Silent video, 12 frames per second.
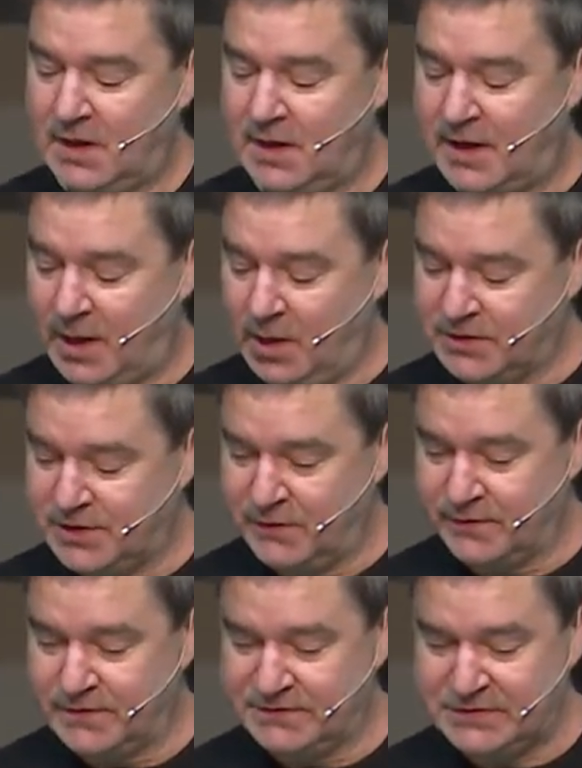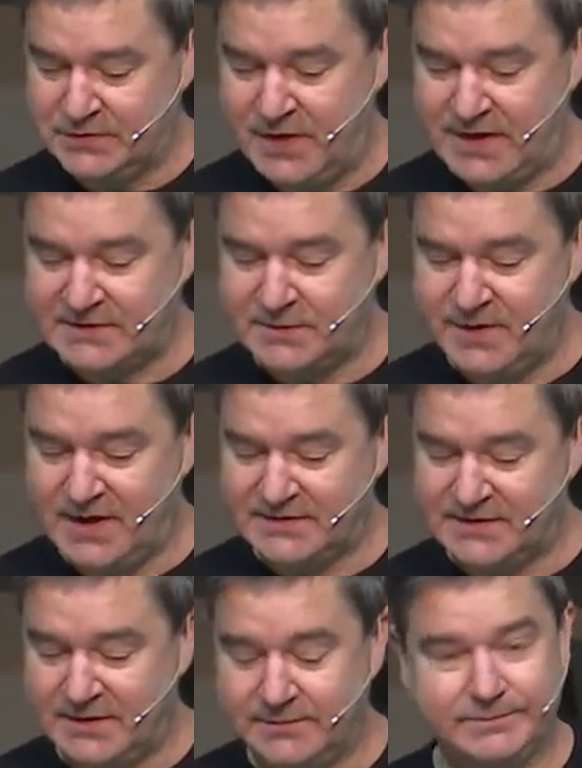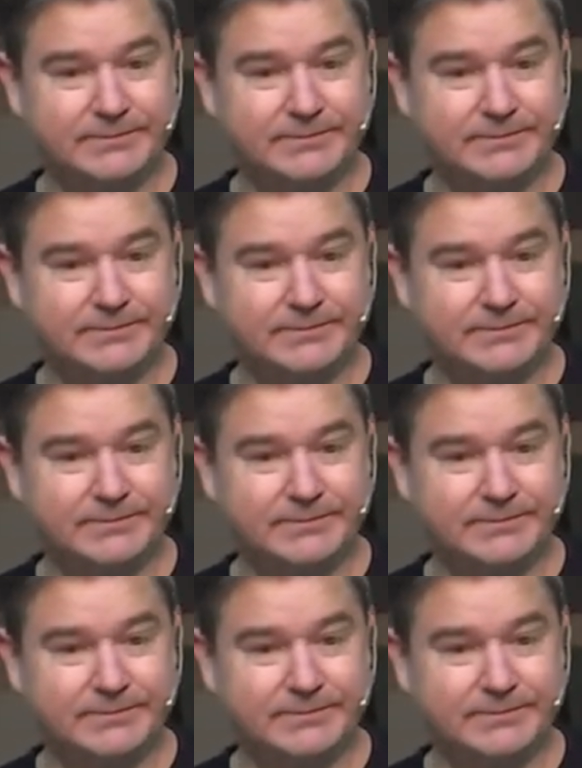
and I looked over to the student next to me, and I said,